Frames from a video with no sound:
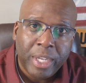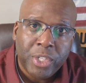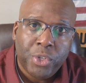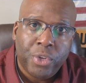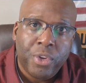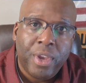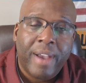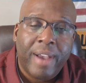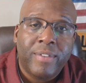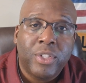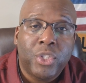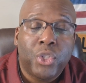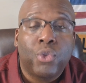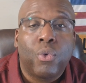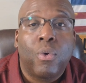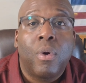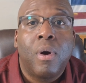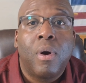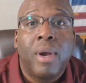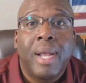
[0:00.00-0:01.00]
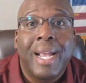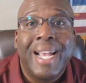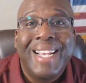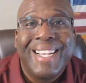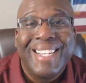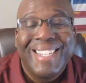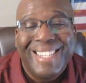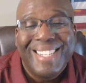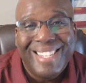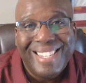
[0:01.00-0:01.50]
you have a strong
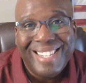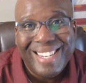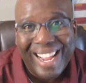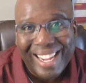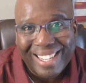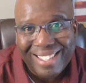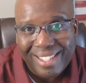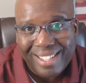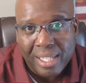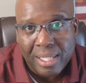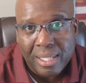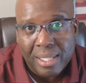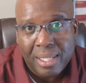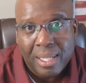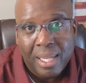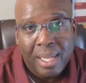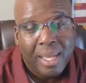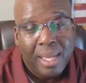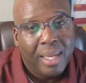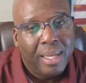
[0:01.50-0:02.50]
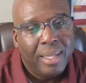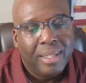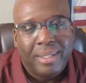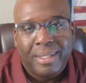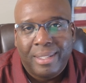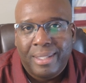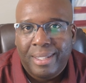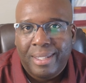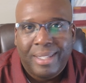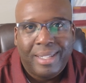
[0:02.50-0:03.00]
nexus,
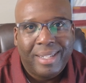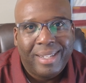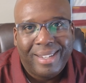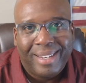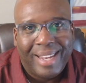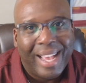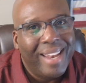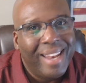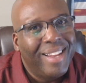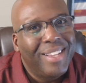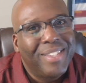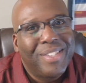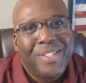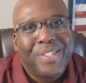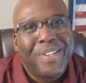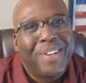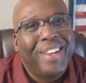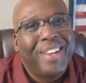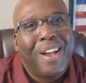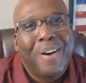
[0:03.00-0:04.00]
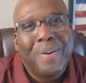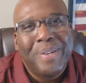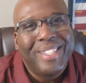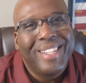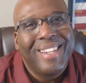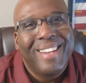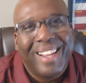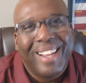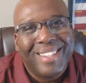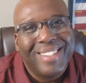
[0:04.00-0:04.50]
not necessarily always a
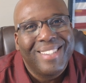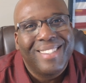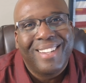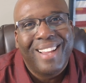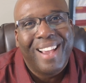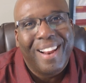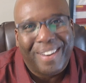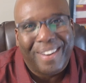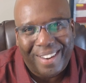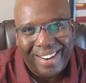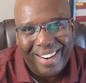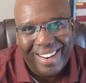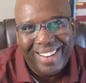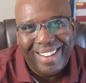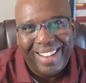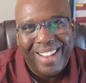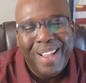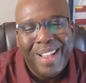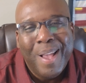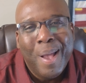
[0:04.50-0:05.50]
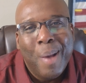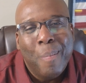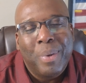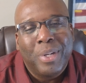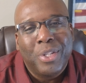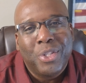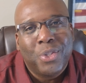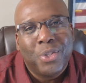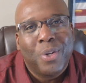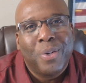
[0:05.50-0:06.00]
nexus letter, but a
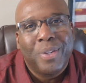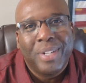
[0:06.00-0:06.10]
strong